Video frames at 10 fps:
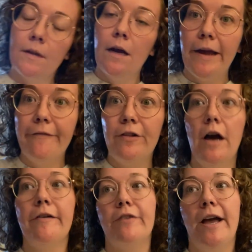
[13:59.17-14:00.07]
All right,
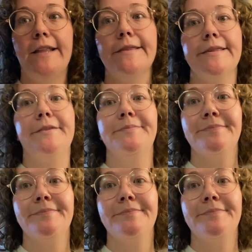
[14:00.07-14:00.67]
vlog friends.